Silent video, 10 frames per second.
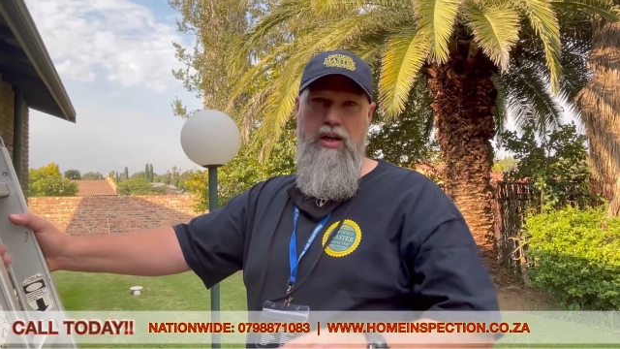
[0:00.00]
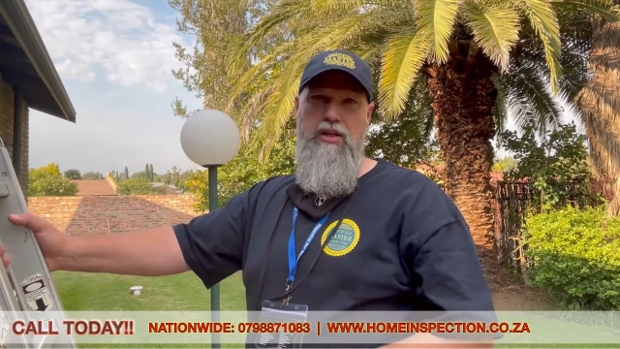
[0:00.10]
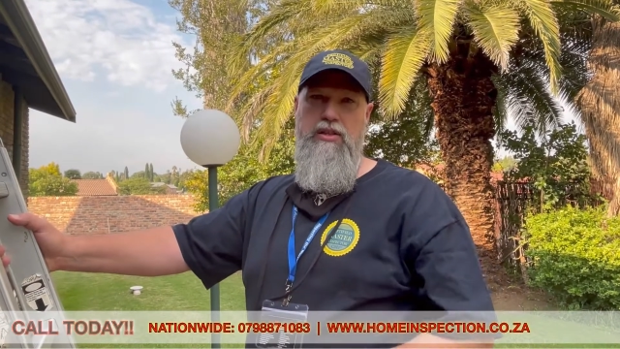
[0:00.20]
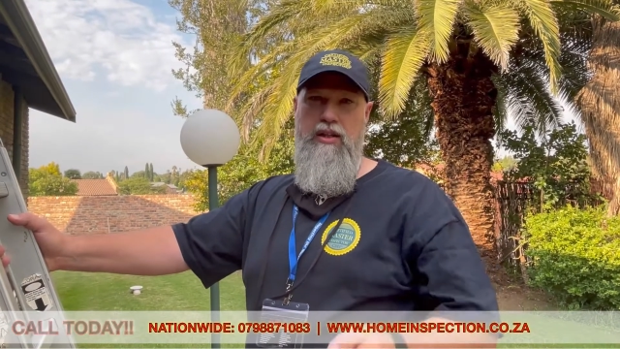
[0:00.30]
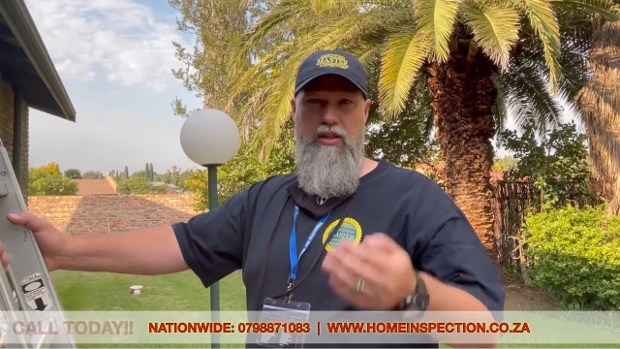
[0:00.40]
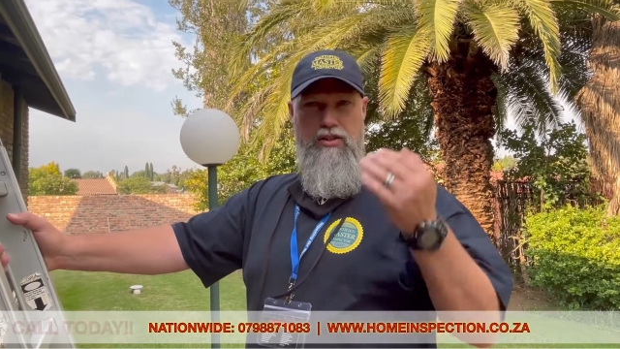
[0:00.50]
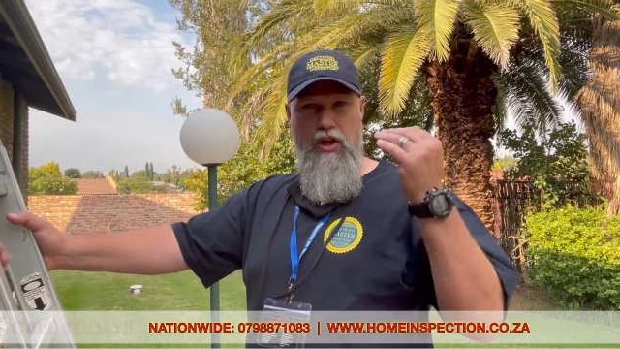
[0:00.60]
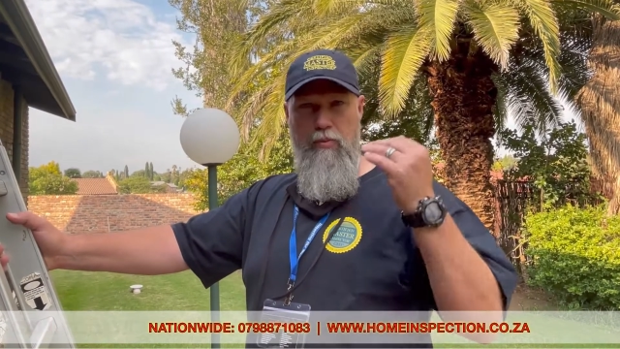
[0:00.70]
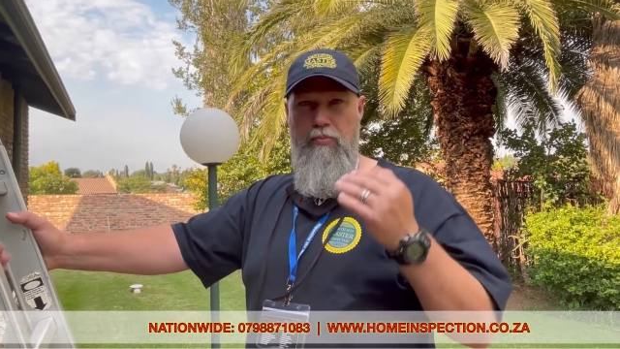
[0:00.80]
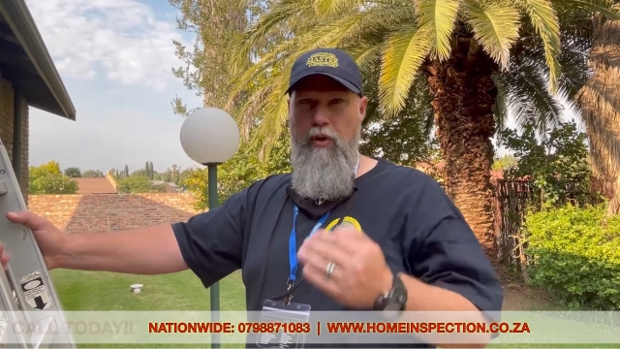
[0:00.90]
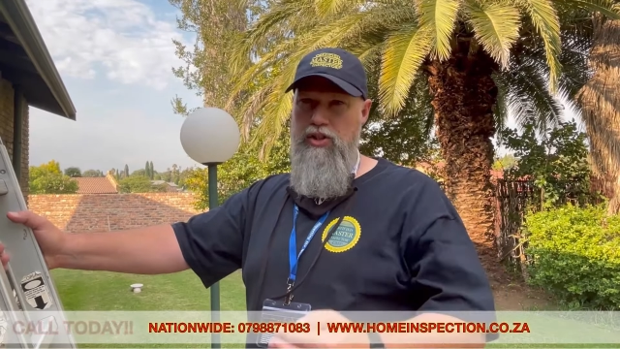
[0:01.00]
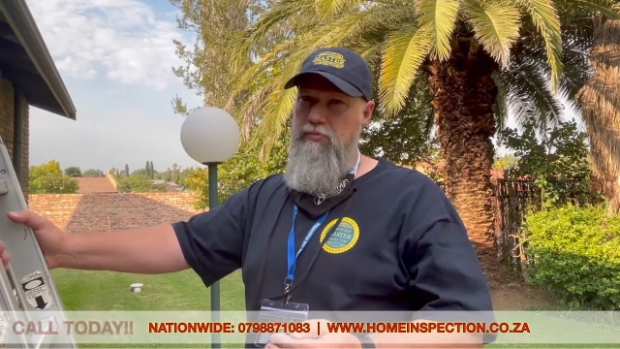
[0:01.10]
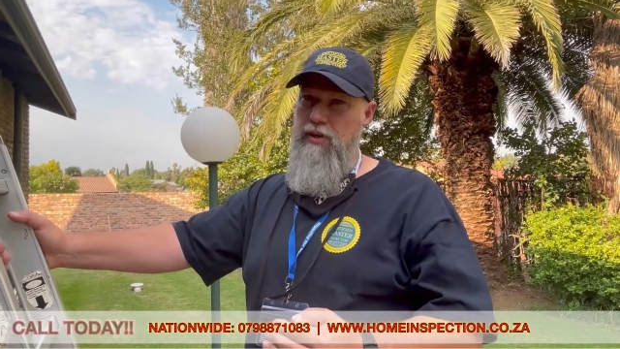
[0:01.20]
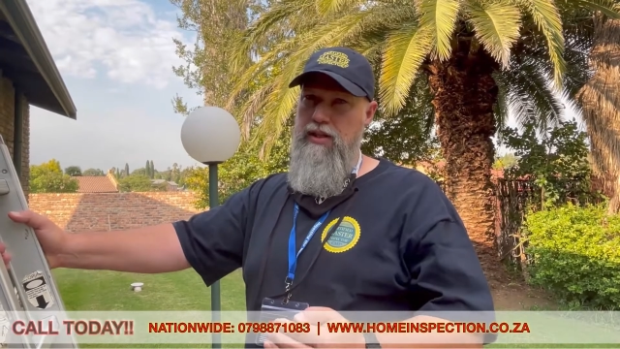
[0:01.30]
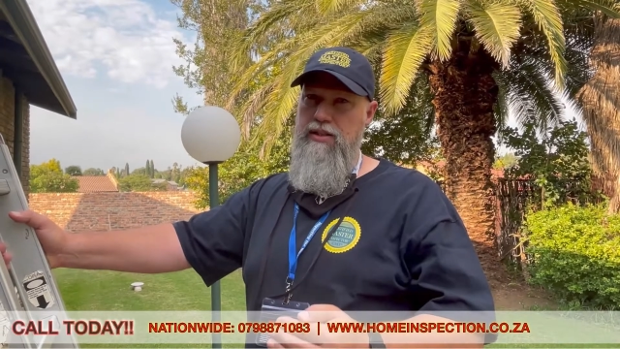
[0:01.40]
so that there's no
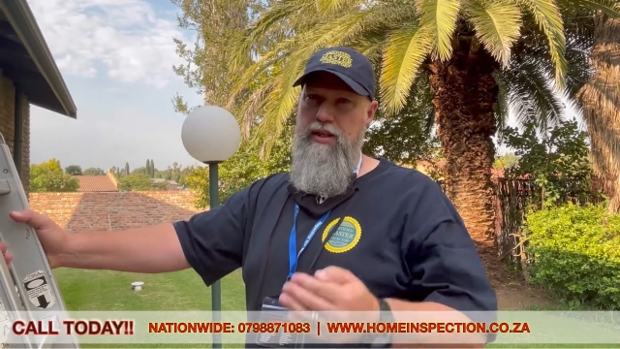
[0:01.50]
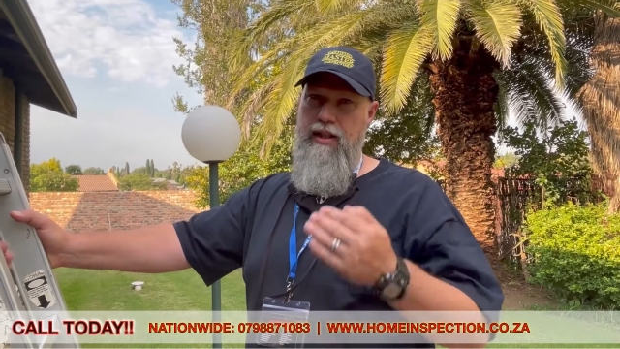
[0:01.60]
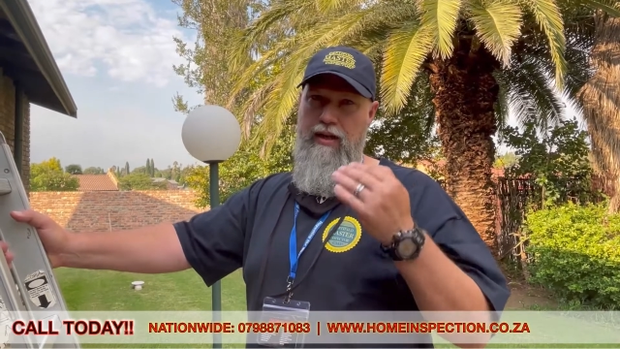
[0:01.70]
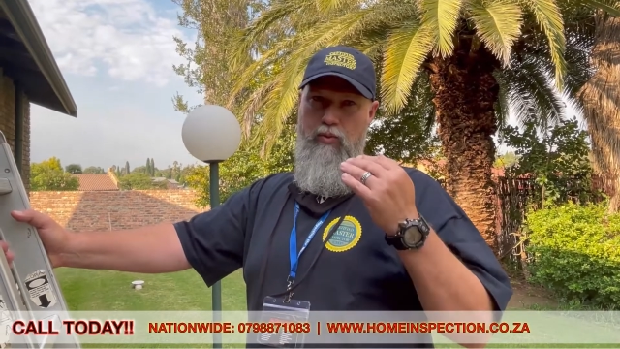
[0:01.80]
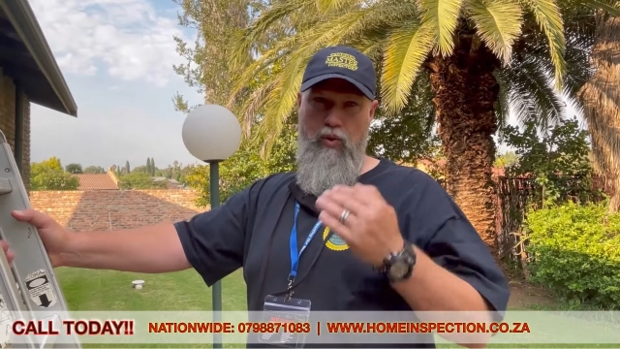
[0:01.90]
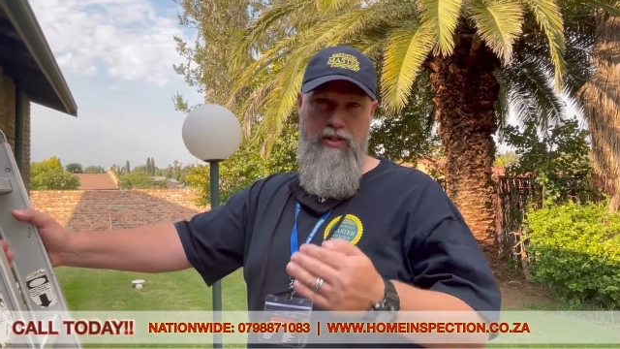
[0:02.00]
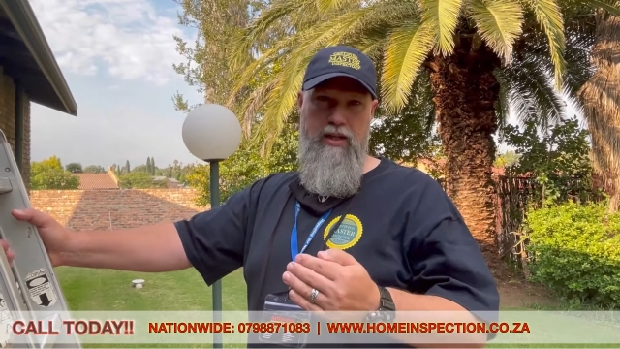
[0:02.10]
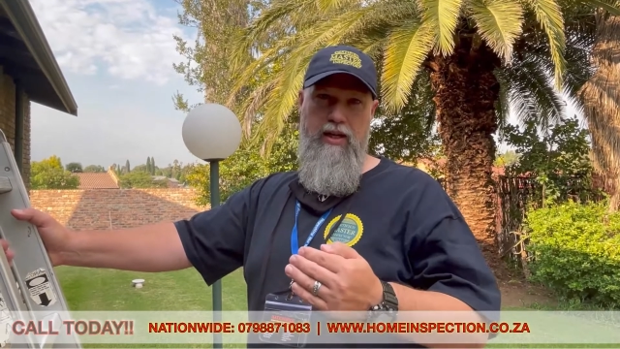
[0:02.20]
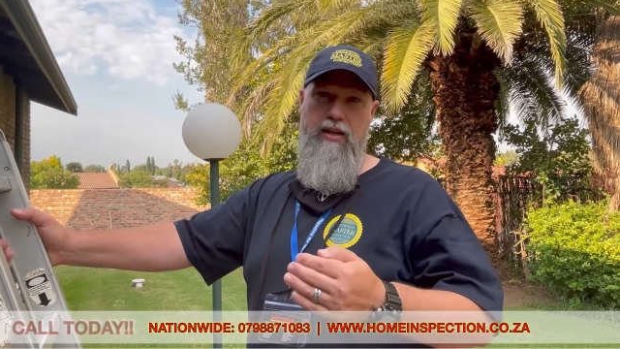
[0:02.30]
possibility that water